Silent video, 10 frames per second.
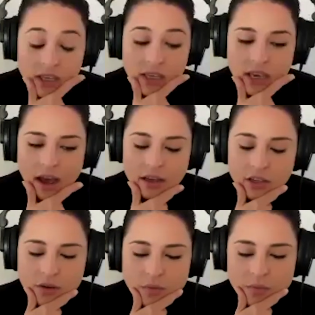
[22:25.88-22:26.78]
yeah
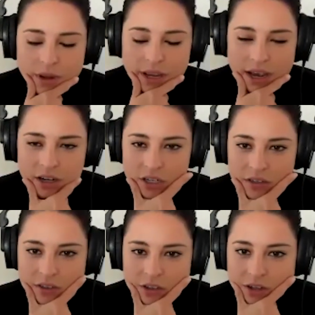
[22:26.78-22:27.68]
so we
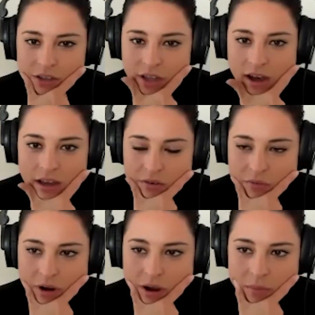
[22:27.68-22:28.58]
actually learn a lot
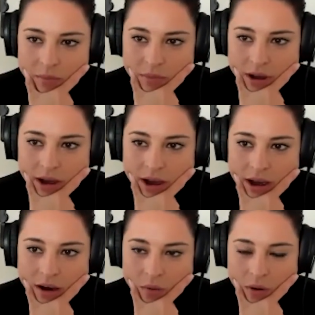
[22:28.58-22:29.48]
from
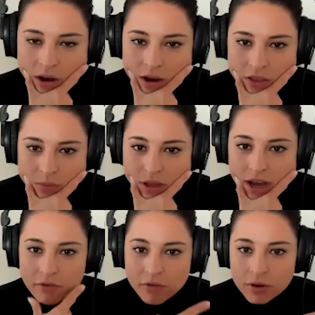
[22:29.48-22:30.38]
how other
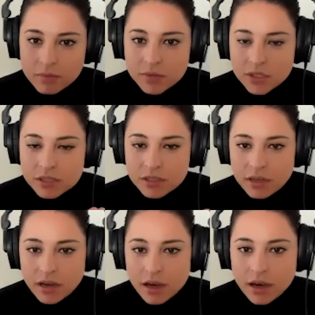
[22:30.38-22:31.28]
platforms
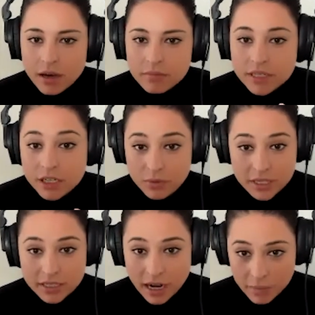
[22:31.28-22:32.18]
um, deal with
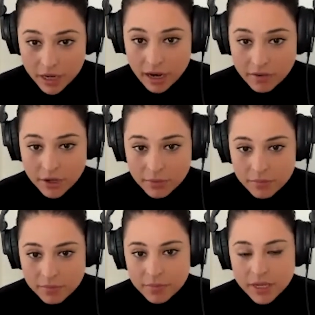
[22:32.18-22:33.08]
this kind of behavior
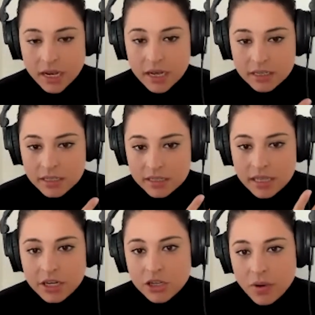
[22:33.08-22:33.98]
because
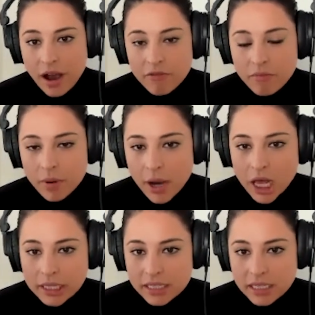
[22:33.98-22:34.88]
okay. they do have
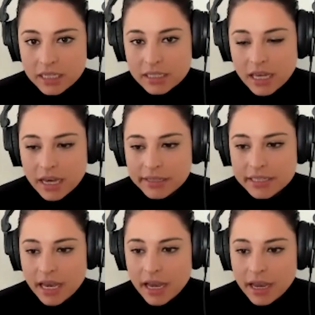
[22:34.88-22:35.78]
policies that
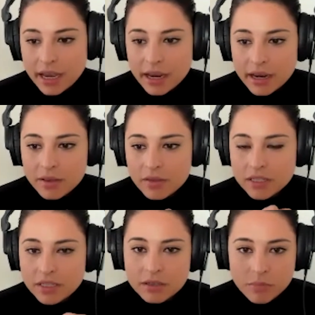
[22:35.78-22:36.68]
say
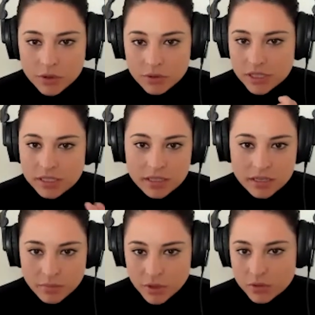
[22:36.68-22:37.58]
this is abuse this is
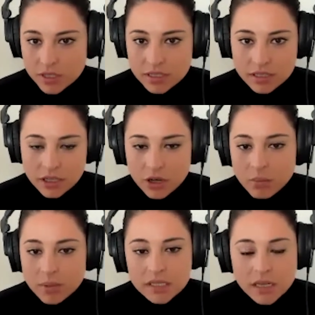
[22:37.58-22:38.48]
an abuse this you
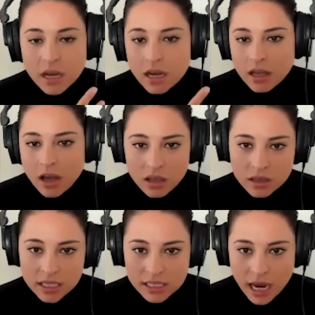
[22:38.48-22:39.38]
know because uh,
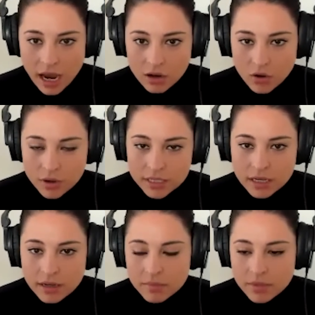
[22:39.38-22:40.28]
these categories
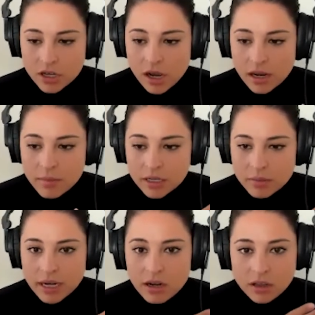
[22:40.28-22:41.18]
that i'm talking about
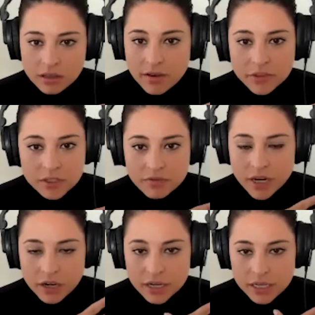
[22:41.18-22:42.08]
depending on the level of
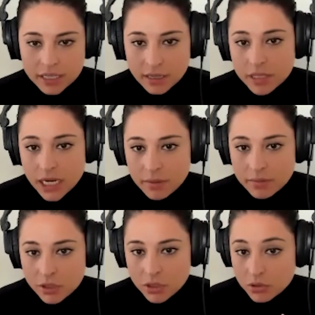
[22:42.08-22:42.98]
severity
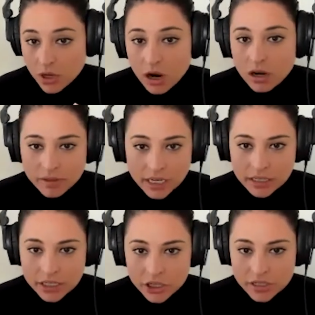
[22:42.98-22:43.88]
sometimes those are
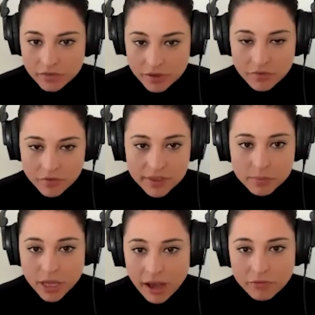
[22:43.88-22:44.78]
violations of even
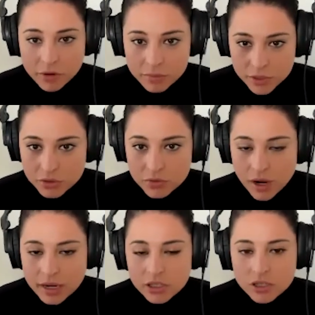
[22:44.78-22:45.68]
the platform's use
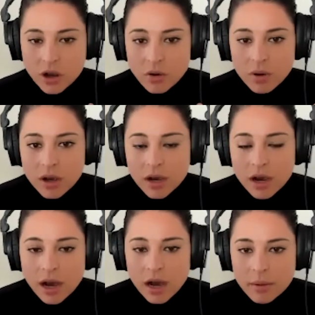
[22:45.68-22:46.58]
right so
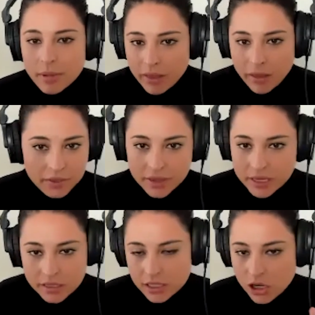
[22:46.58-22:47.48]
yeah. um, and, and
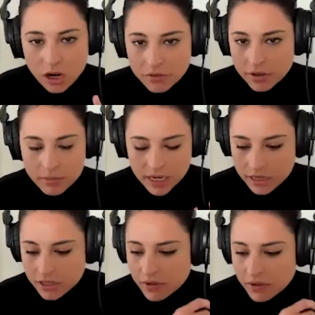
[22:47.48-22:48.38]
things it's hard for them to
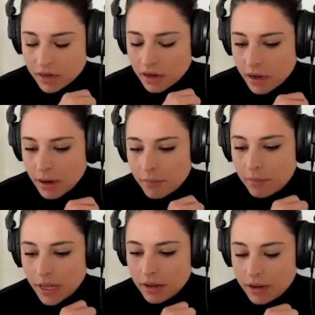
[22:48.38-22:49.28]
catch everything but